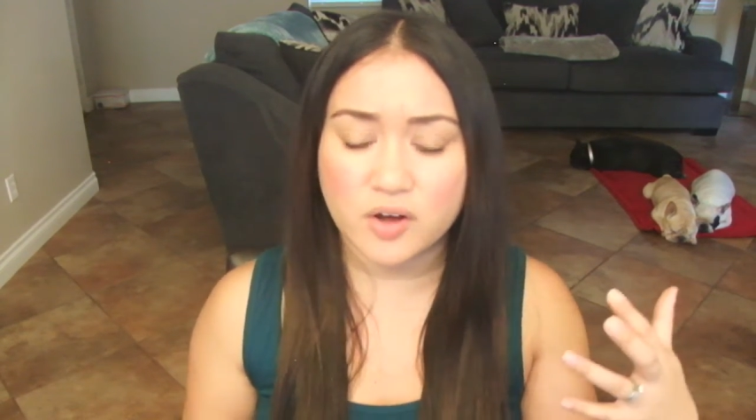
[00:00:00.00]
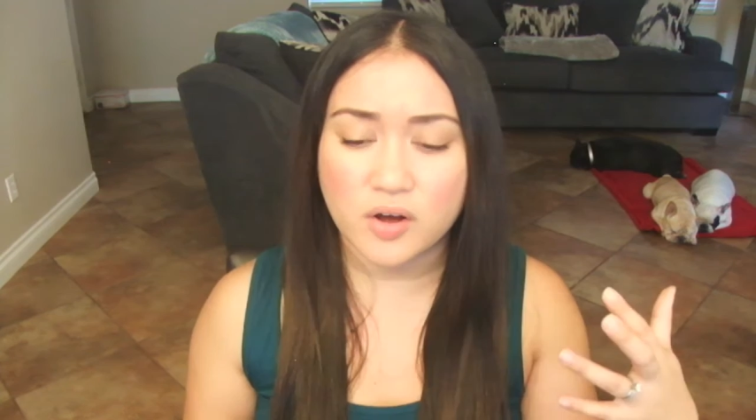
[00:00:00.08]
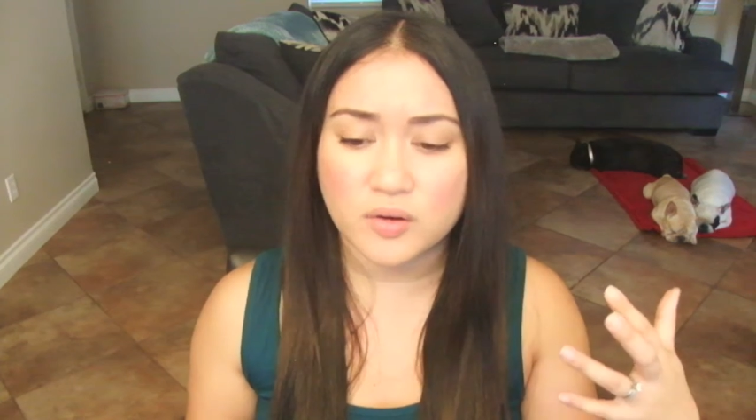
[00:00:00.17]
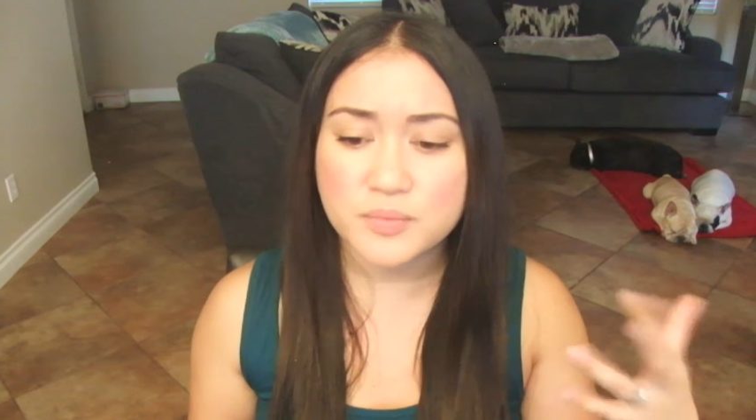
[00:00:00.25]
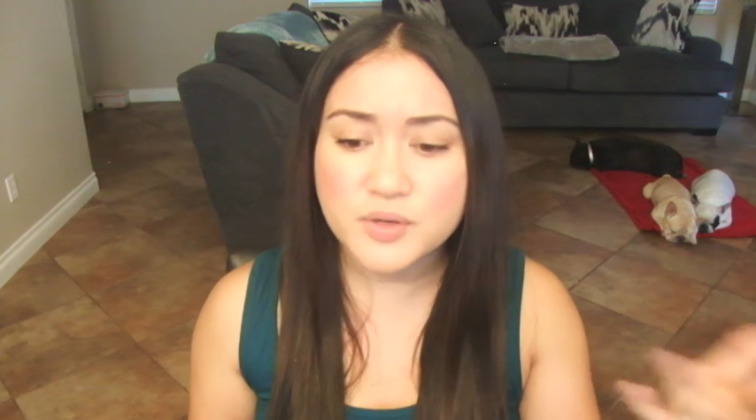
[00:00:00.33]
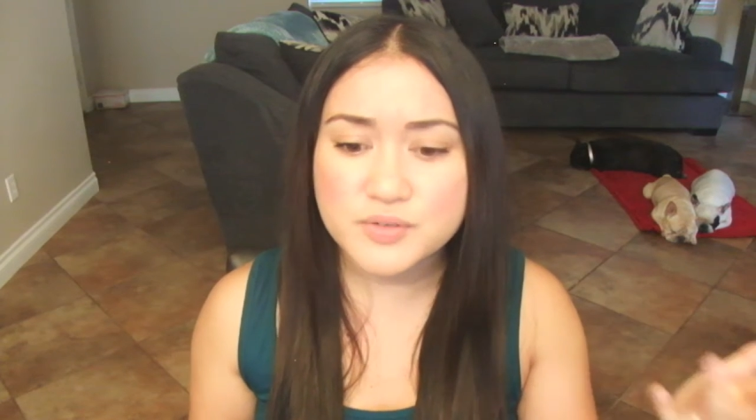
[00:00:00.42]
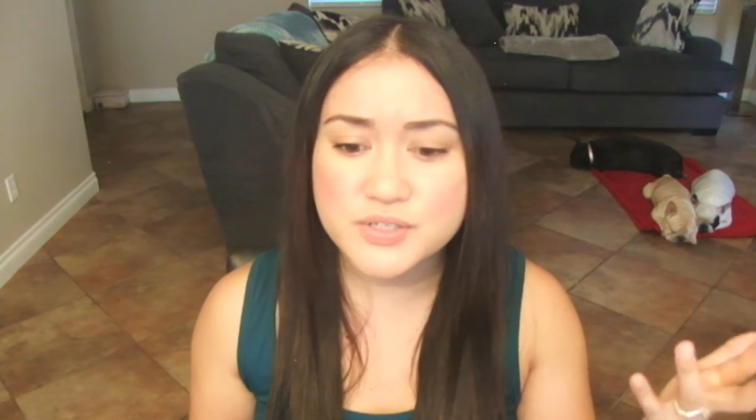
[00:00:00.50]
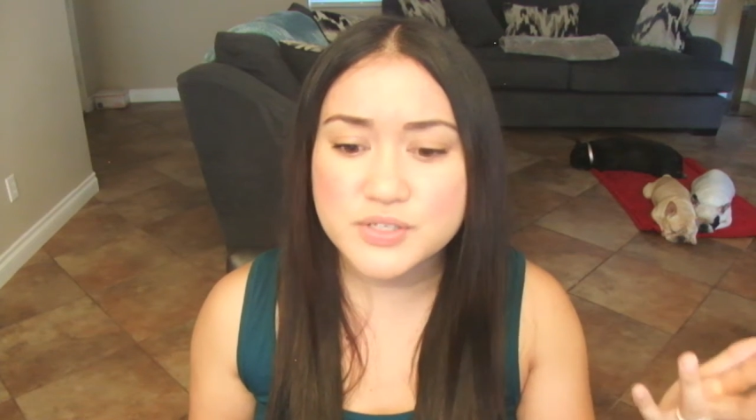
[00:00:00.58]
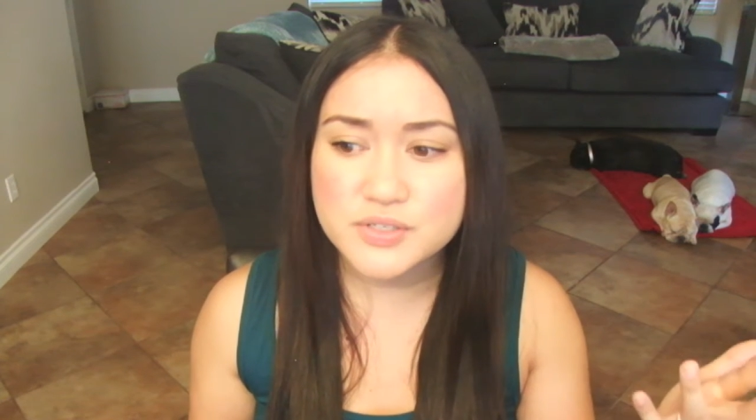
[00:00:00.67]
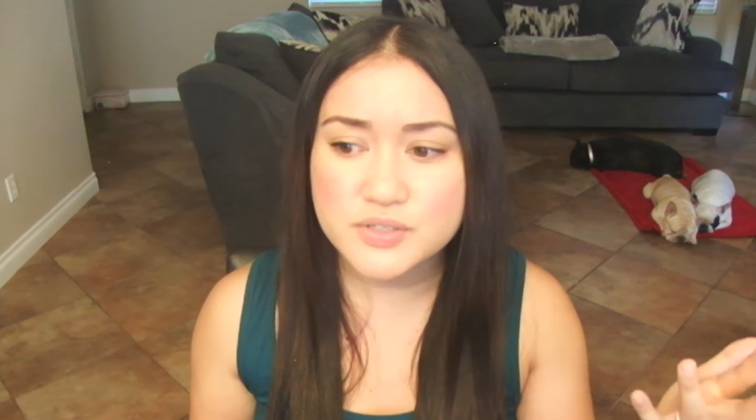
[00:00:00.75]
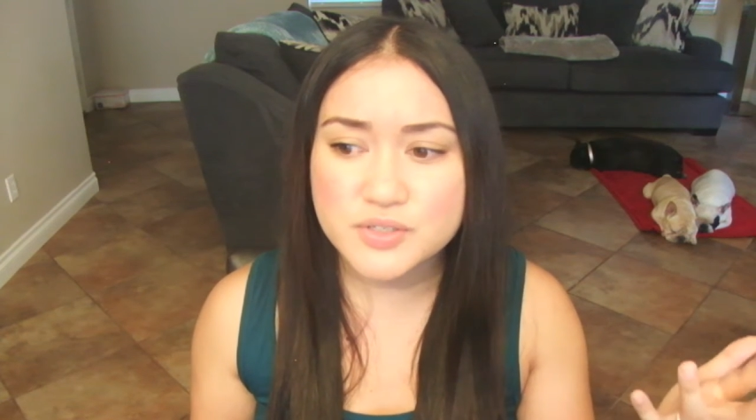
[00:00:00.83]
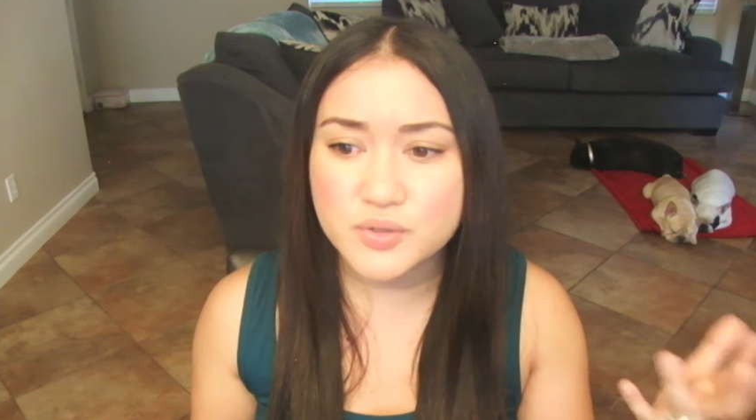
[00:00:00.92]

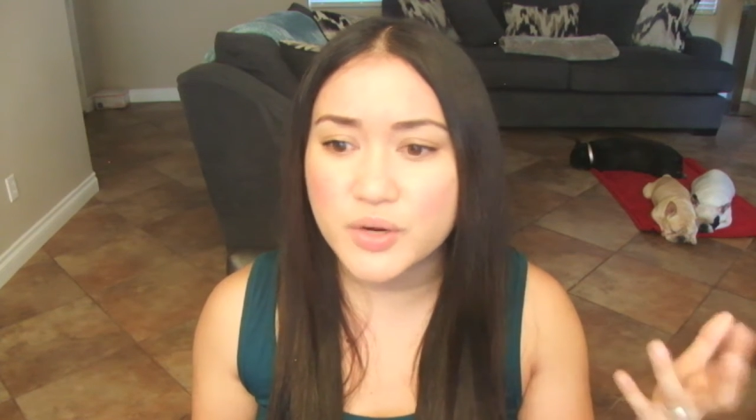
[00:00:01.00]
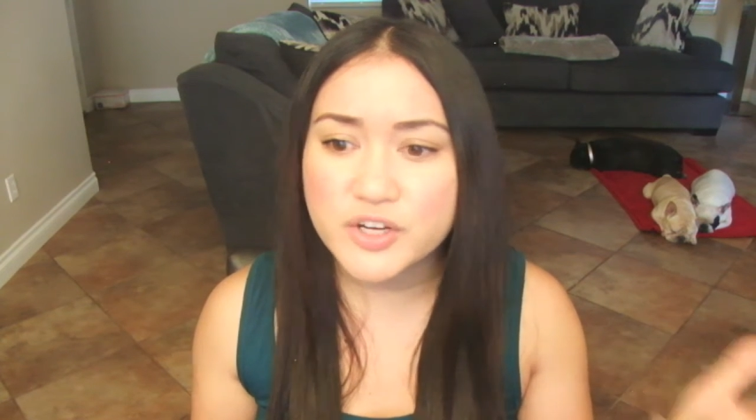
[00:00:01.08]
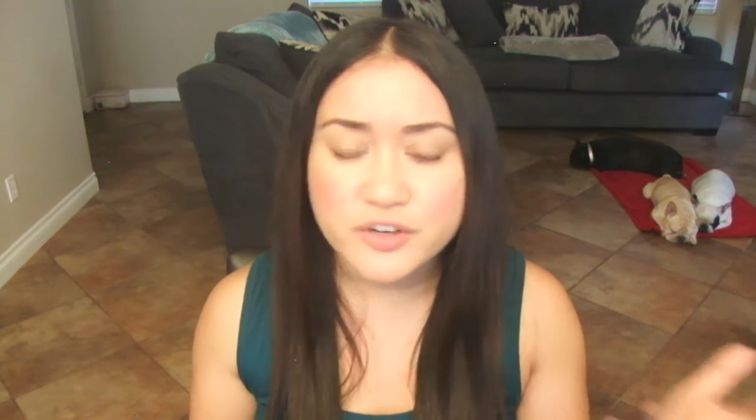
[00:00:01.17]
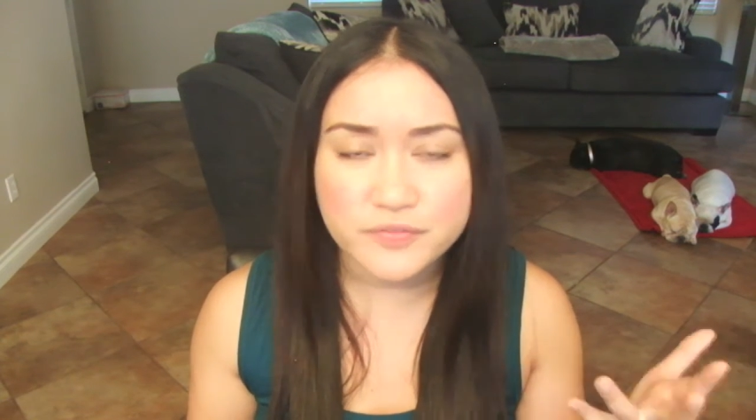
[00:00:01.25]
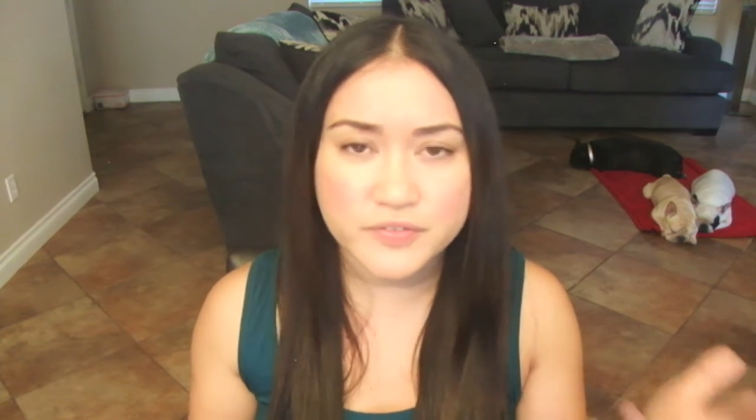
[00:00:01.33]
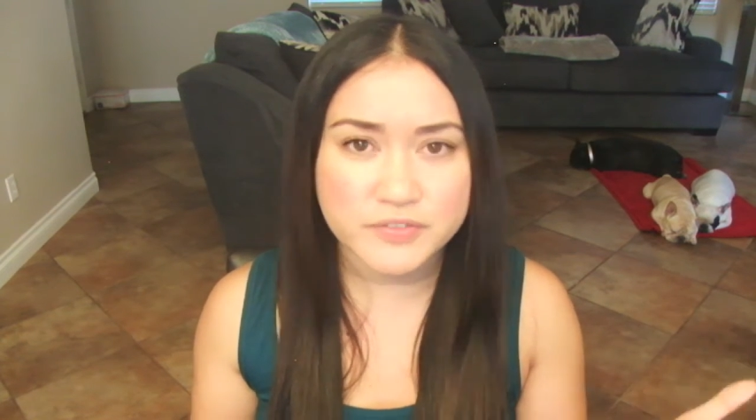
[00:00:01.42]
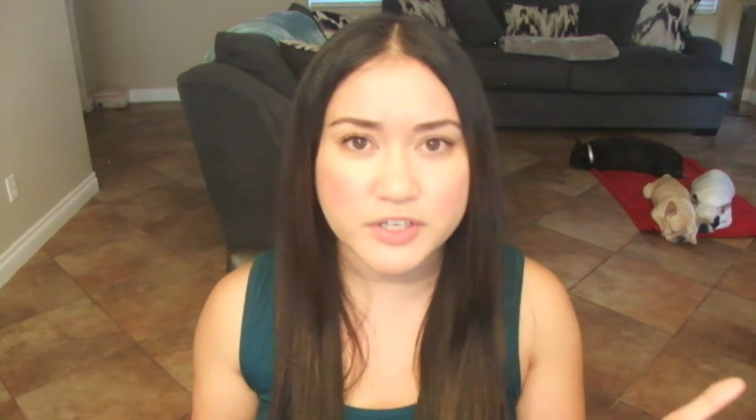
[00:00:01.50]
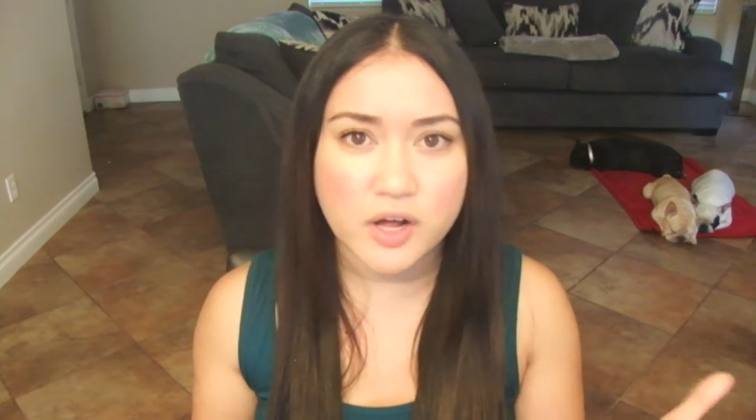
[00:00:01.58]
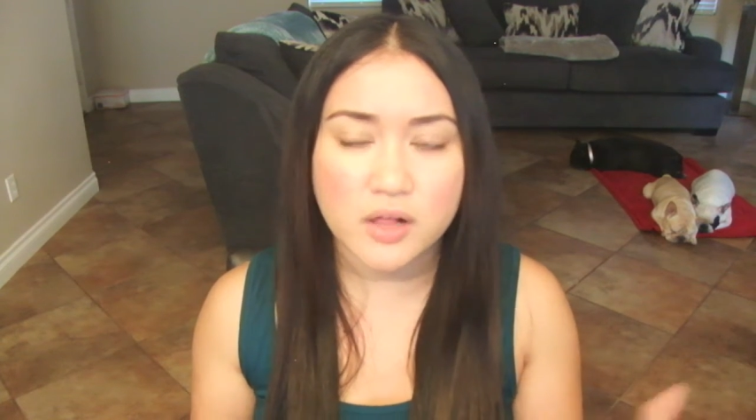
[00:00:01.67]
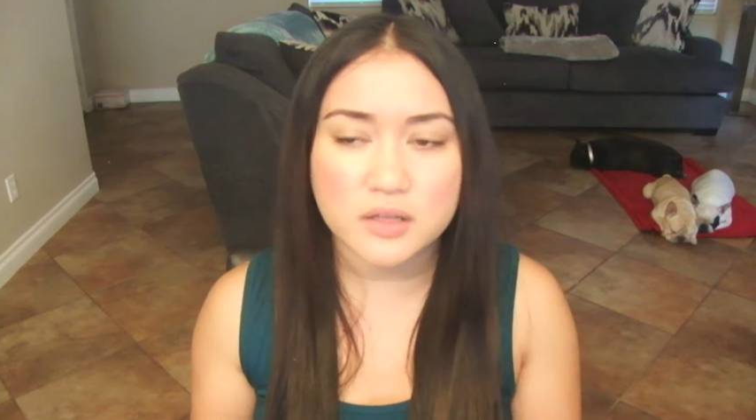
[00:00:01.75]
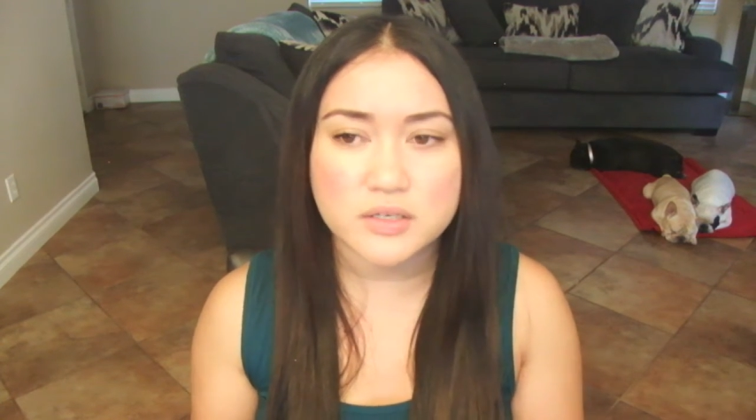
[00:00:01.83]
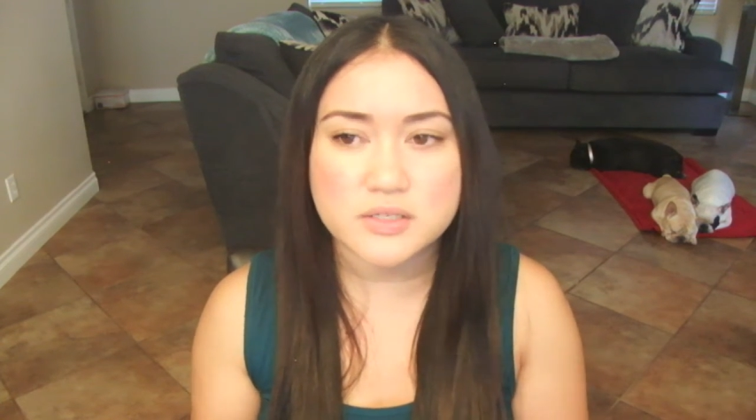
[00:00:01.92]
almost
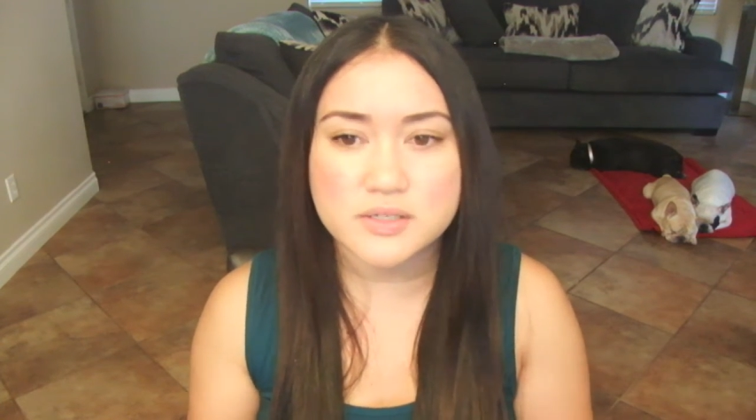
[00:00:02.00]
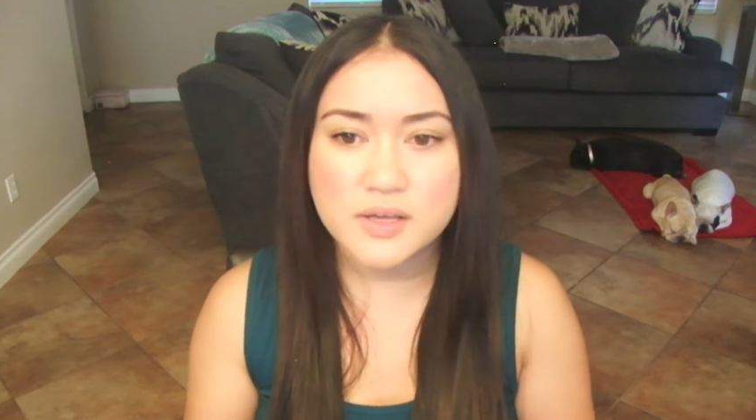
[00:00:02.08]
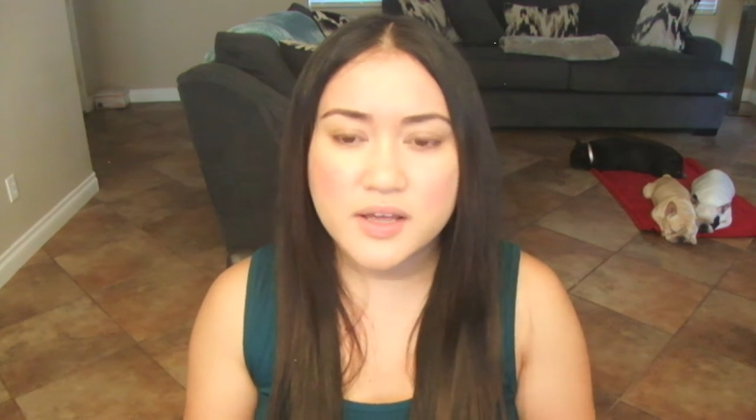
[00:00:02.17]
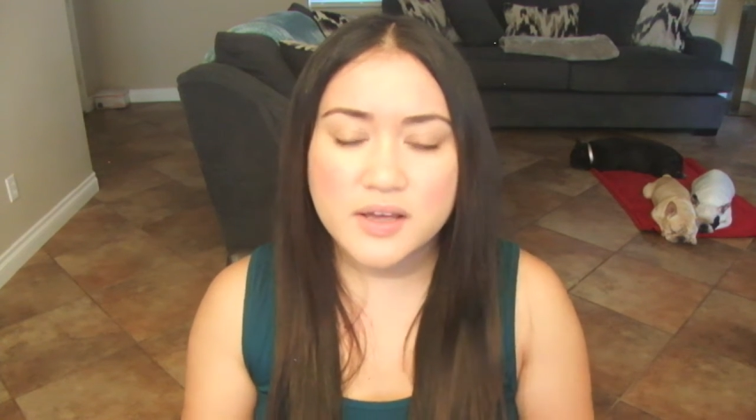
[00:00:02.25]
$250.